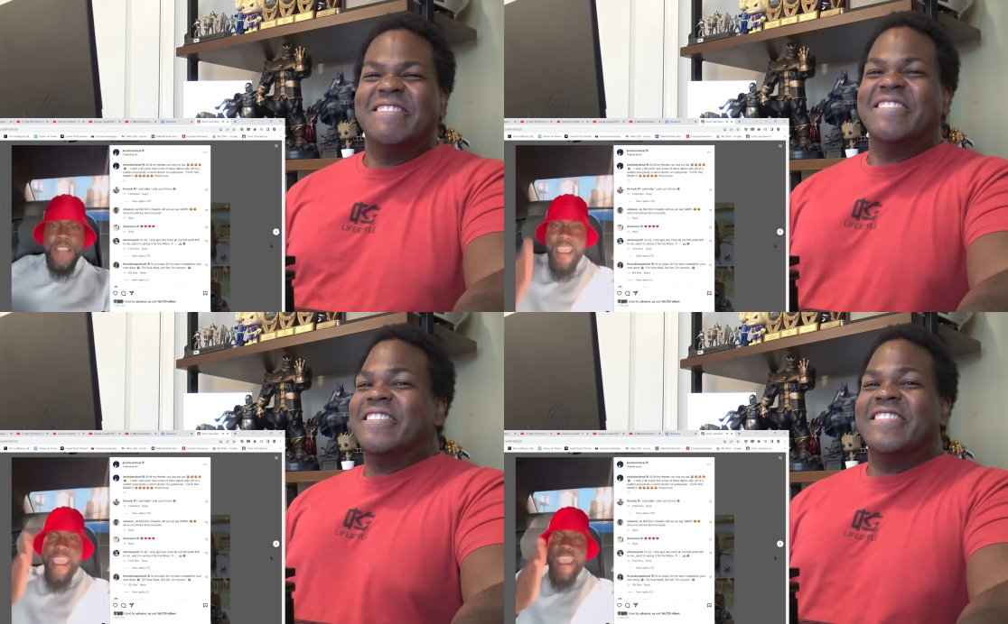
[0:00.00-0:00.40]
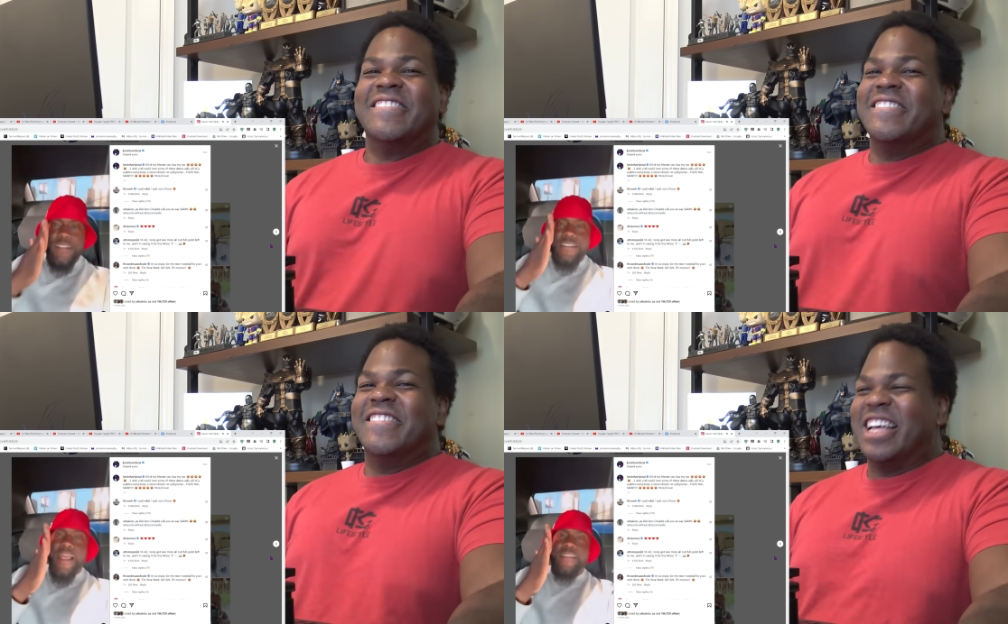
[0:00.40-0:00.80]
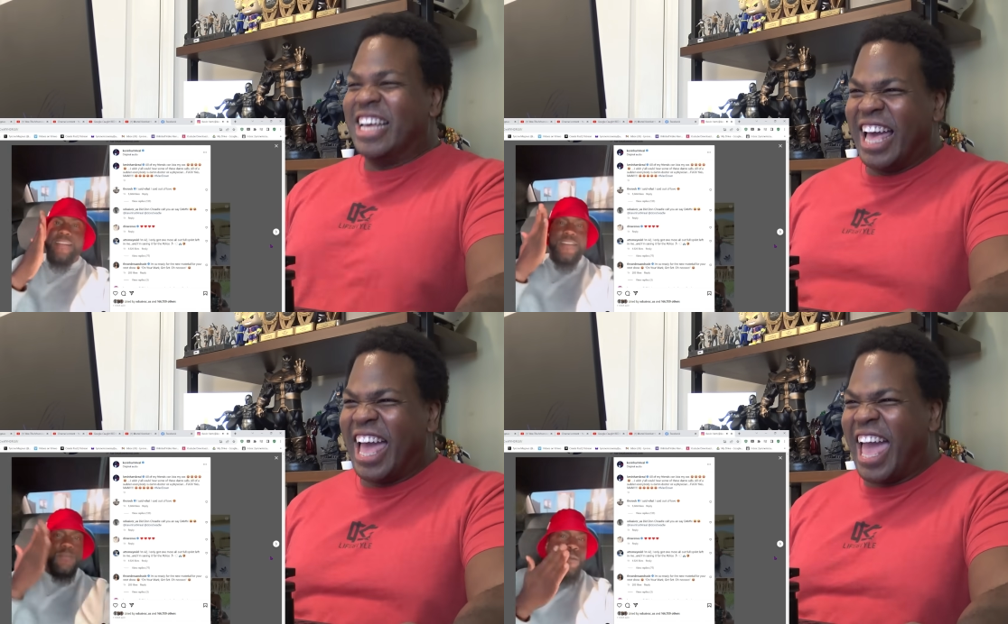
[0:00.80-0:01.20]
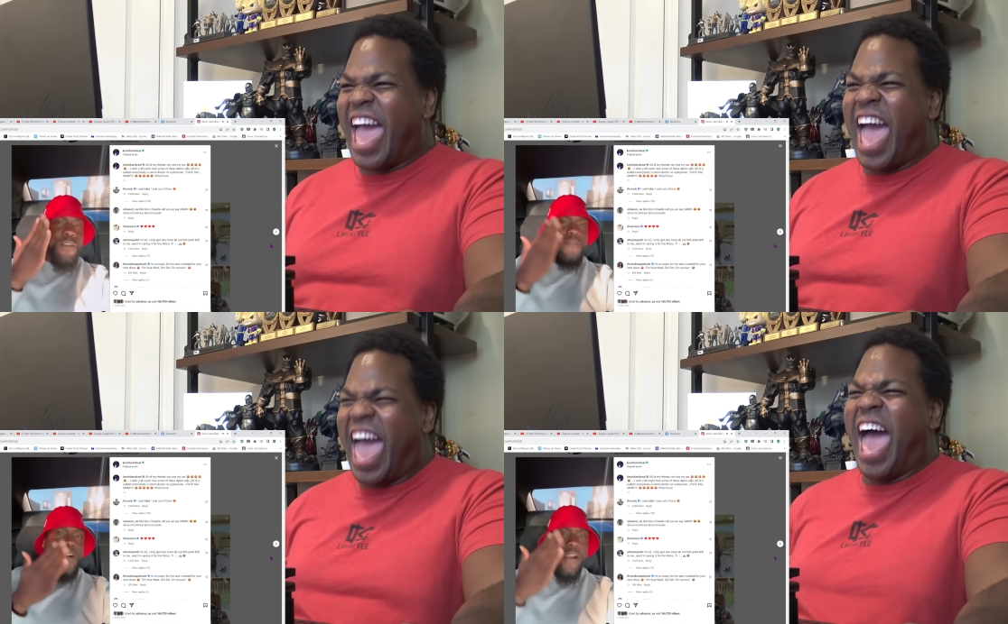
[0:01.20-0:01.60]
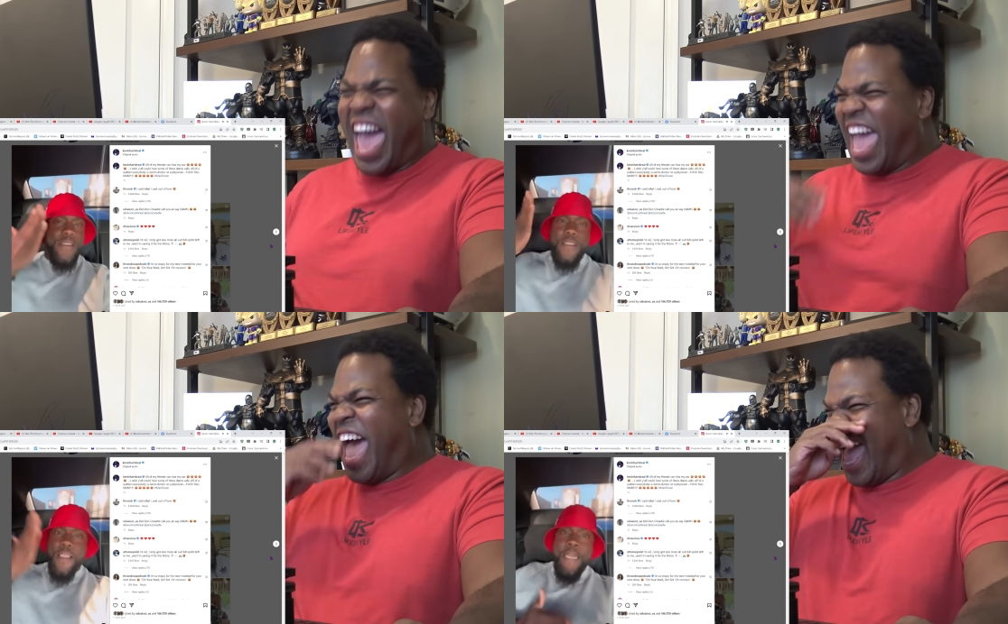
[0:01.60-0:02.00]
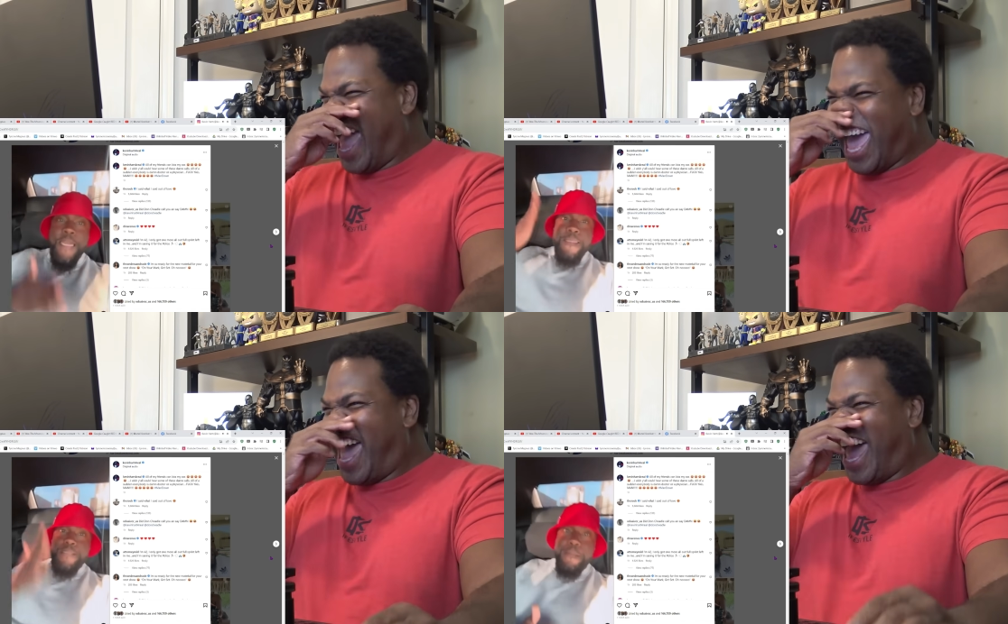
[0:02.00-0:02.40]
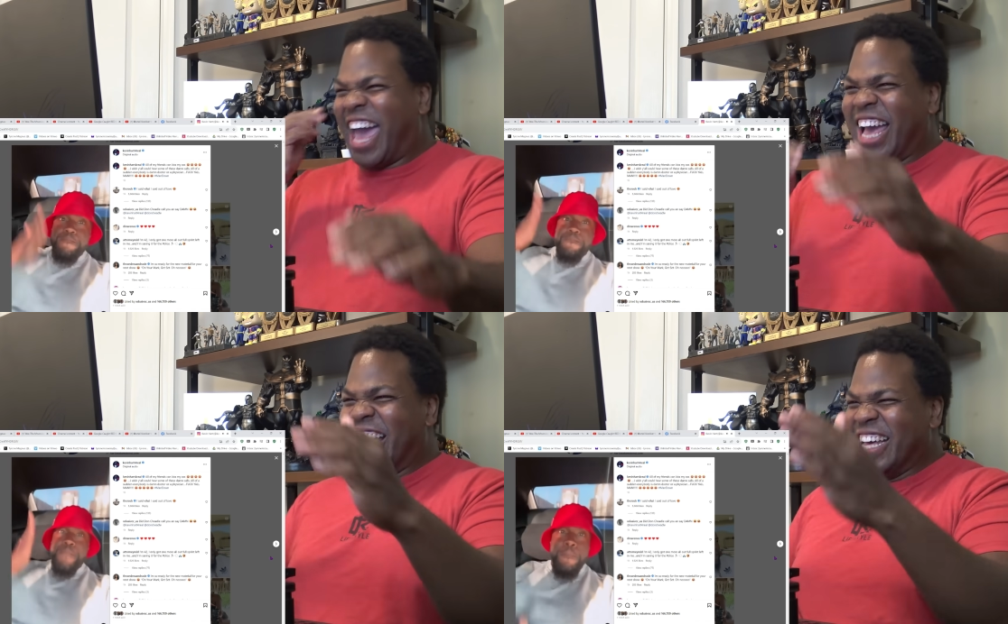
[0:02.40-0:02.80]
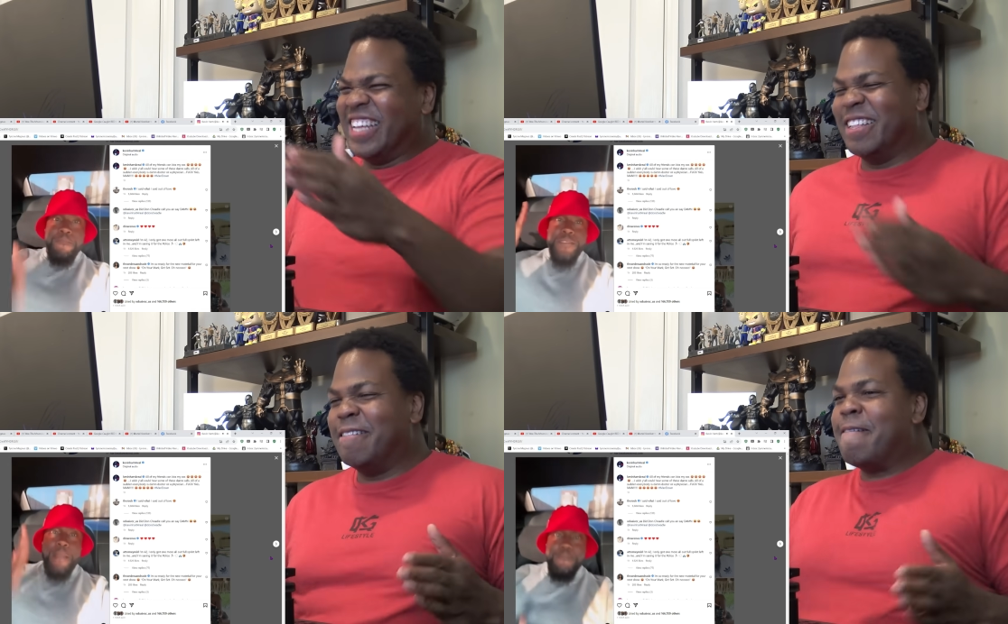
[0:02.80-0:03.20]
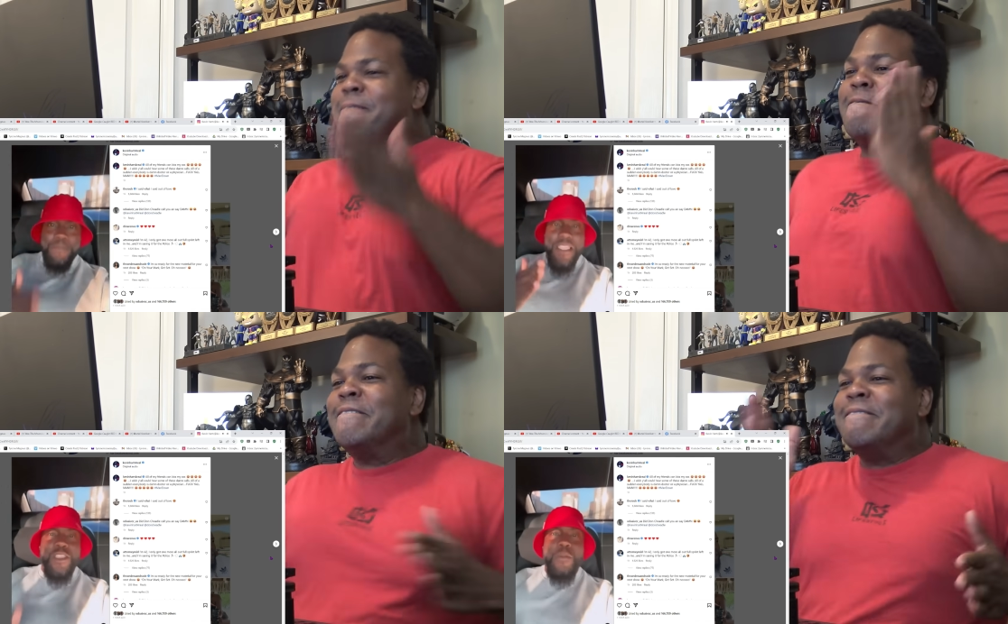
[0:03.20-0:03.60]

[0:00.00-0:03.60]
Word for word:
Speaker 1: Hands like this, where you fucking dip, dip, and you